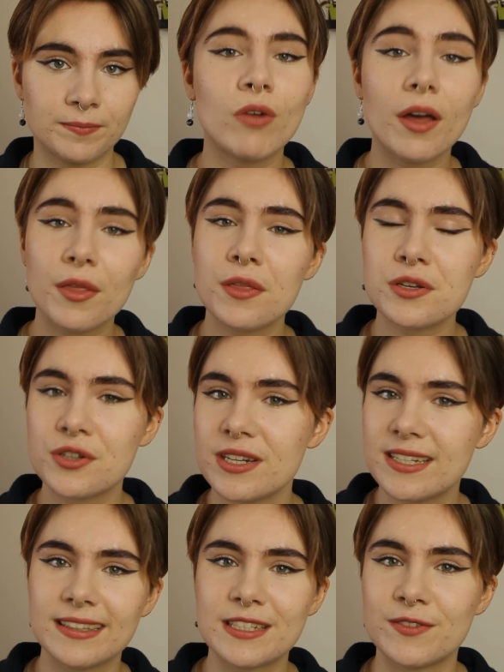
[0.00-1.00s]
Rather than
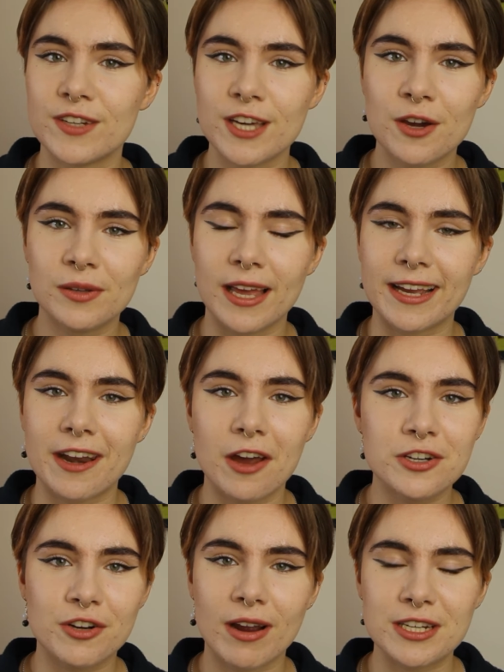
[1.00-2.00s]
treating this video like an
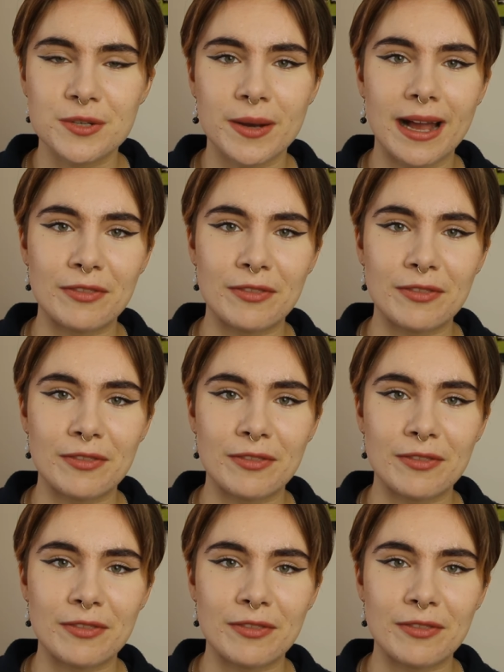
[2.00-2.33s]
undergraduate